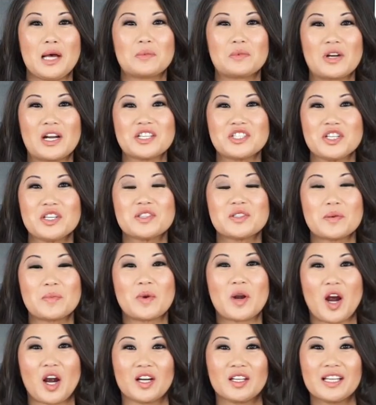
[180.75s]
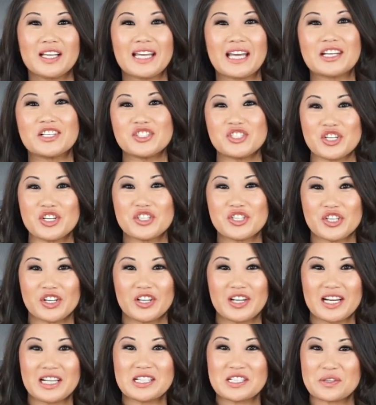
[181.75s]
I'm crushing some garlic and
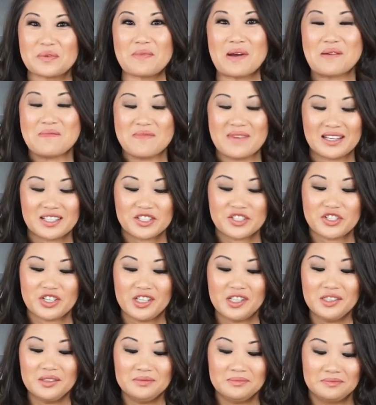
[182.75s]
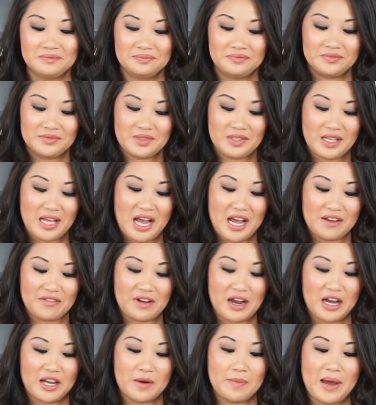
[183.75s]
ginger into my mixture. I've
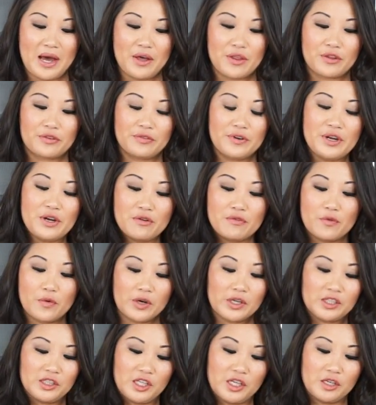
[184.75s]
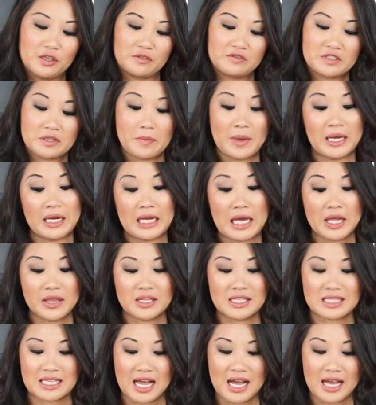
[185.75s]
got about 3 or 4 cloves, depending on
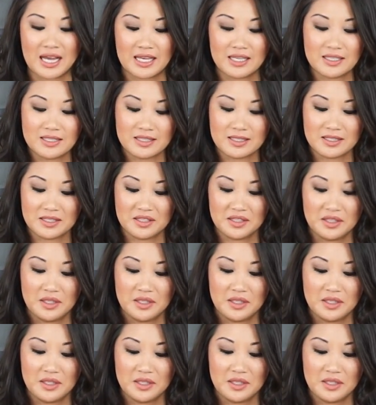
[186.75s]
the size.